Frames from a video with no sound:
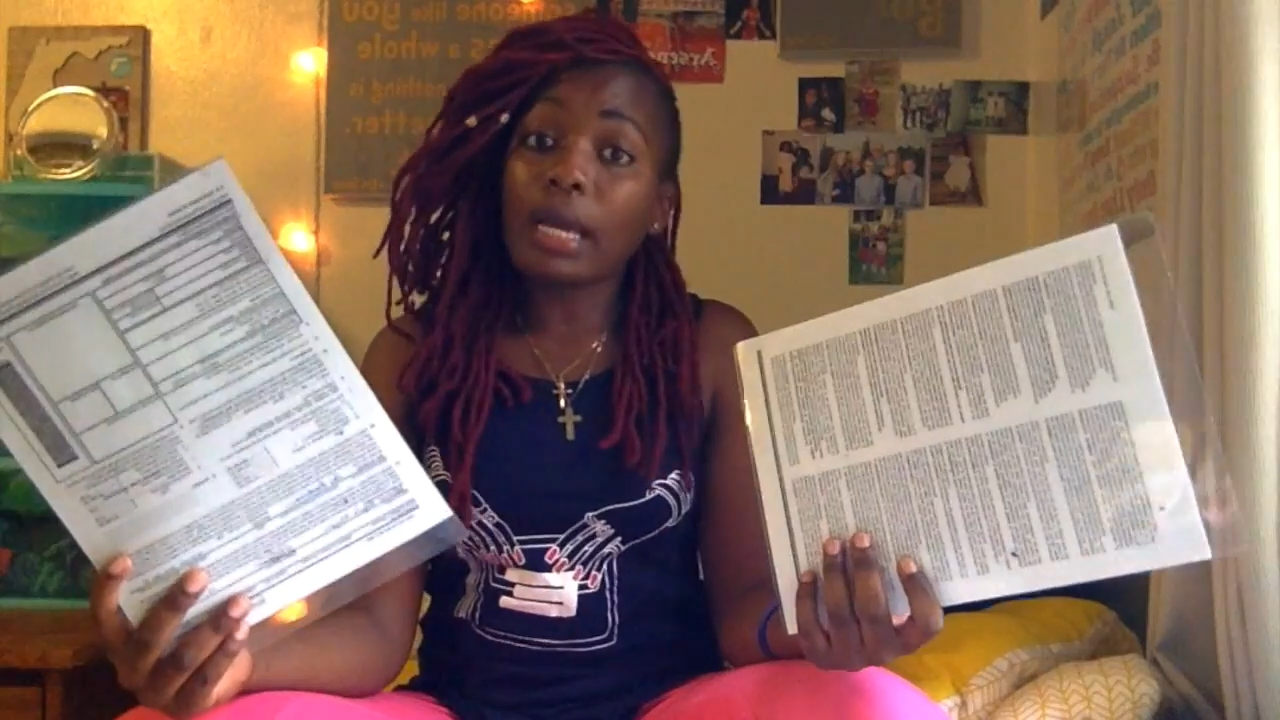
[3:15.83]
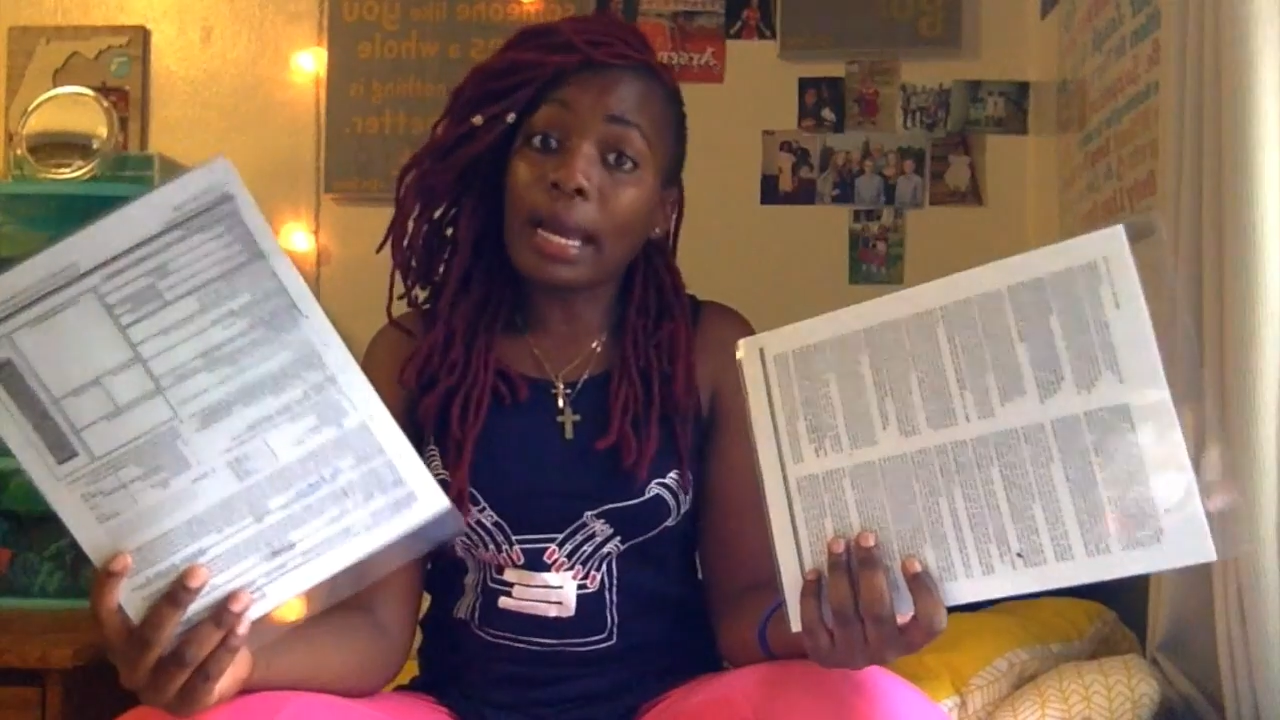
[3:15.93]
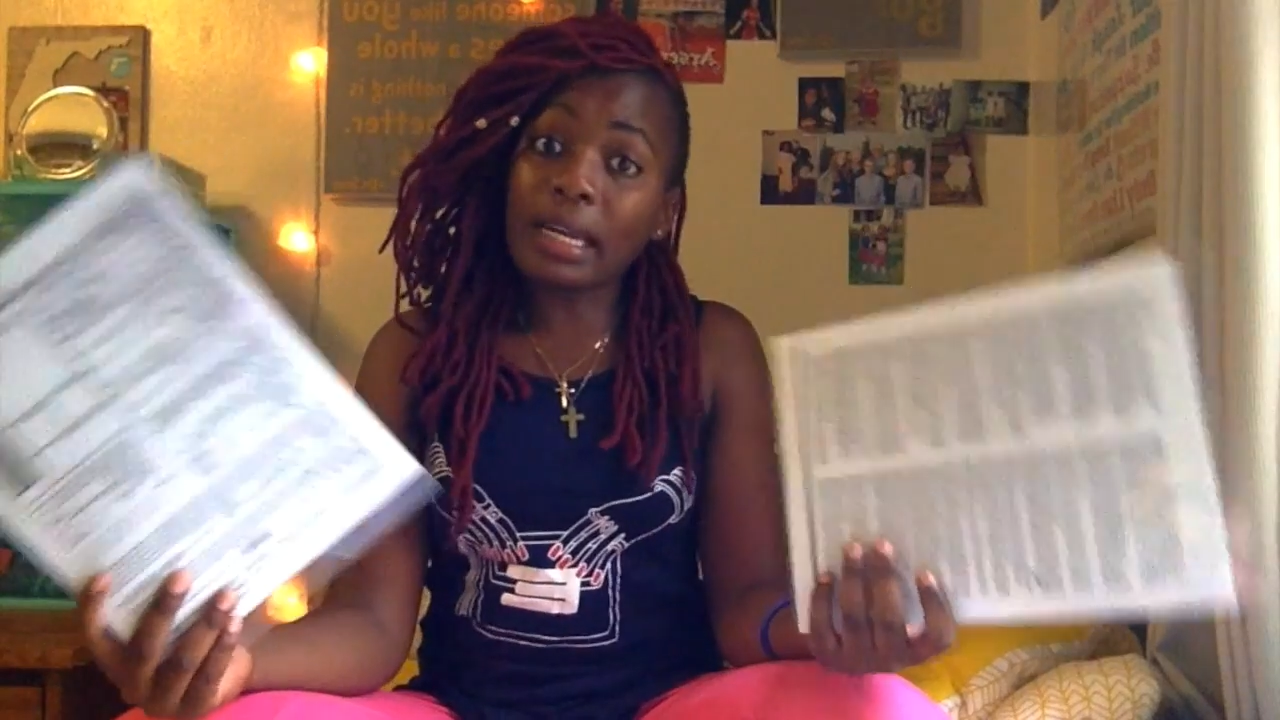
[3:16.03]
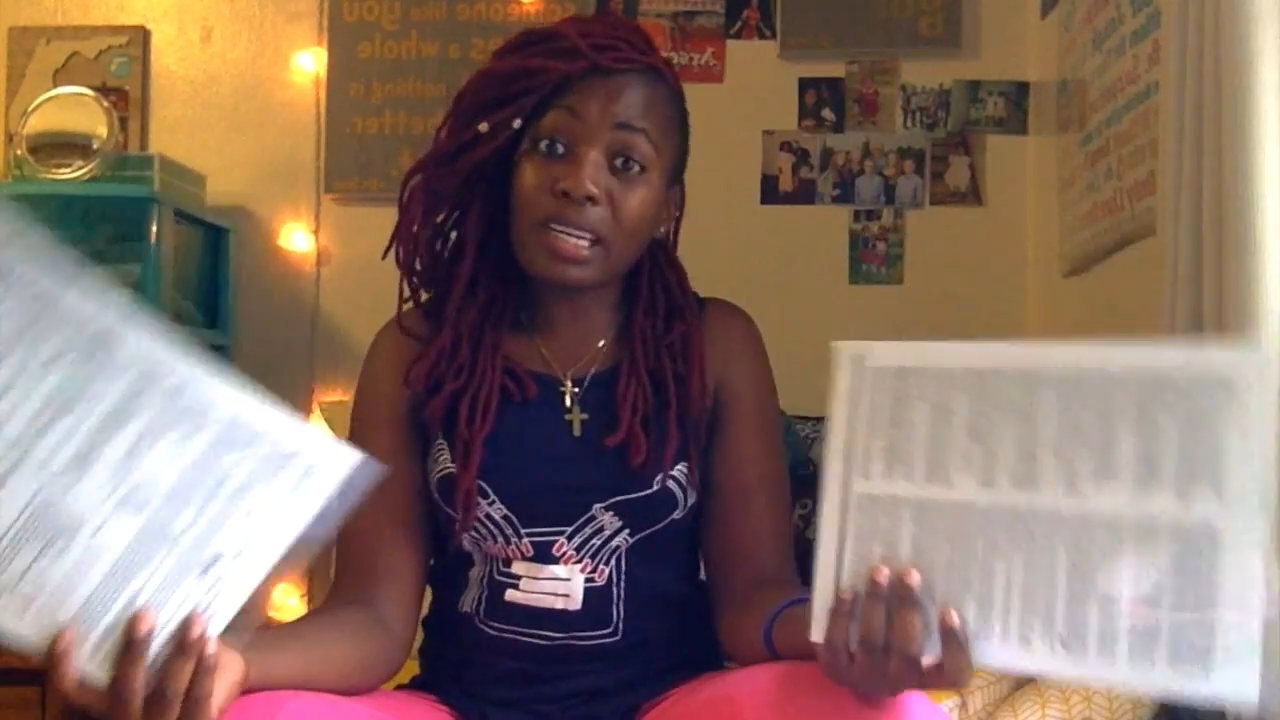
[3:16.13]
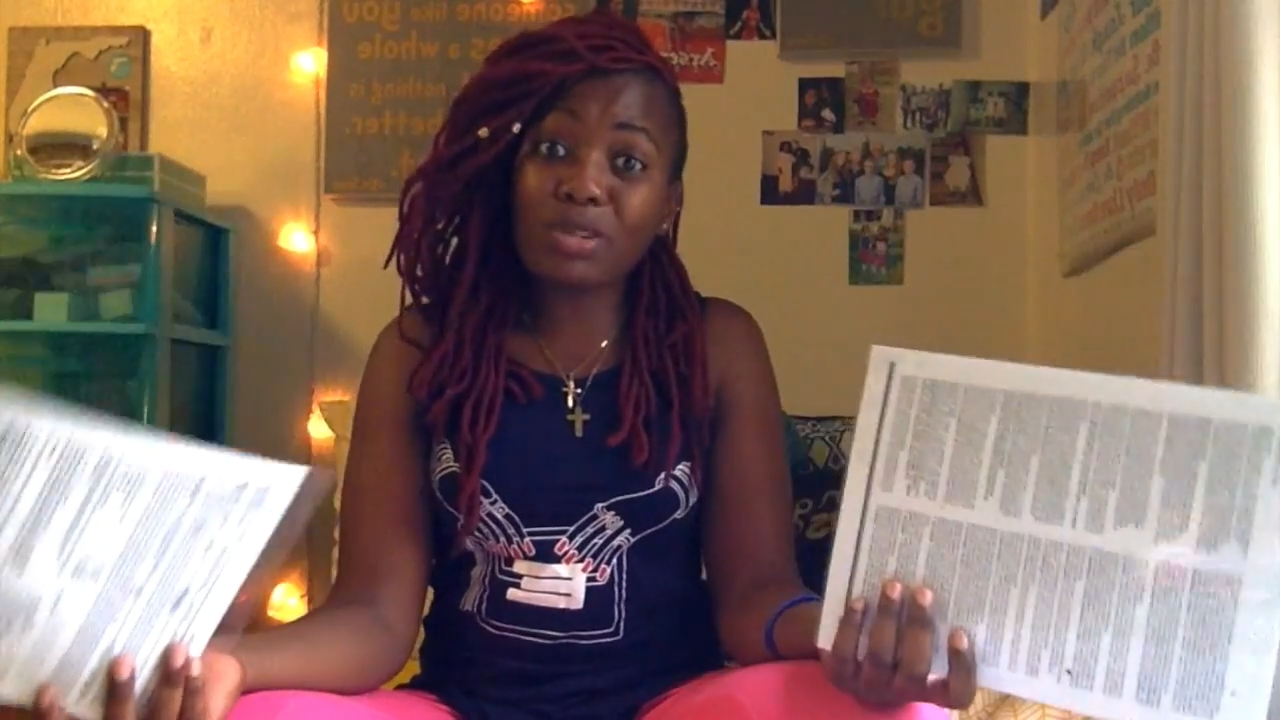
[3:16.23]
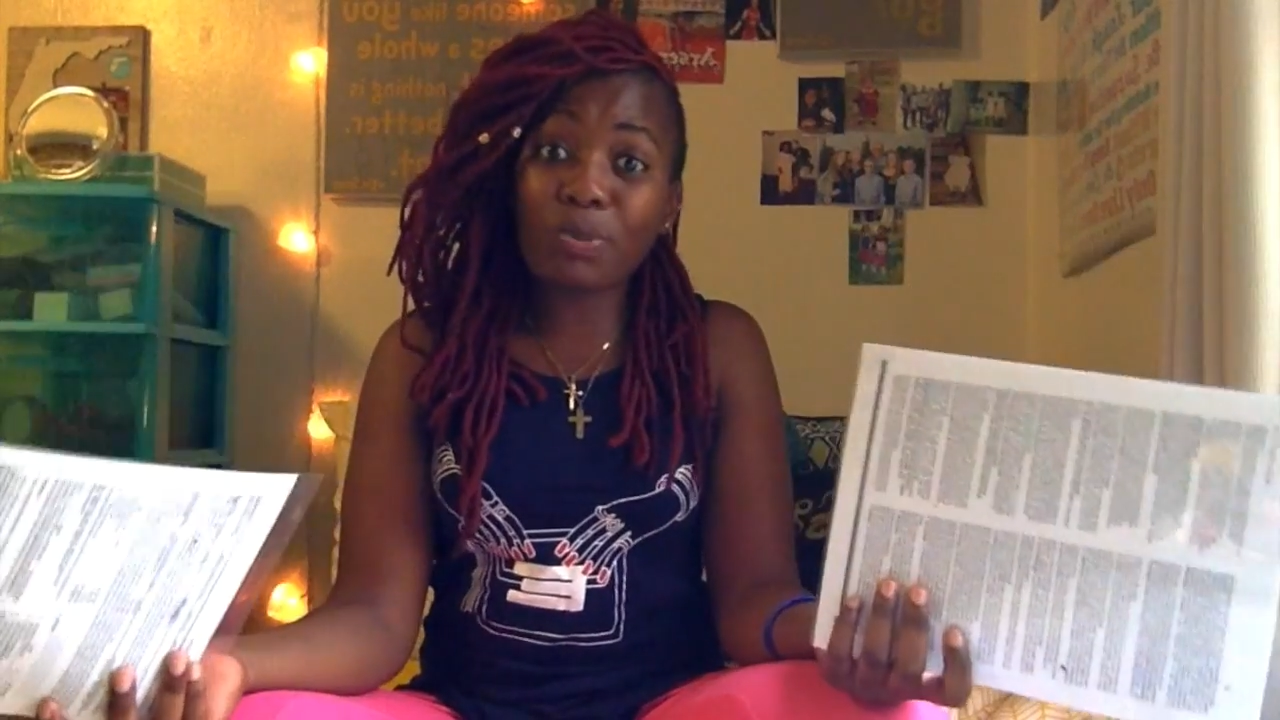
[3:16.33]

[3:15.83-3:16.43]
I needed to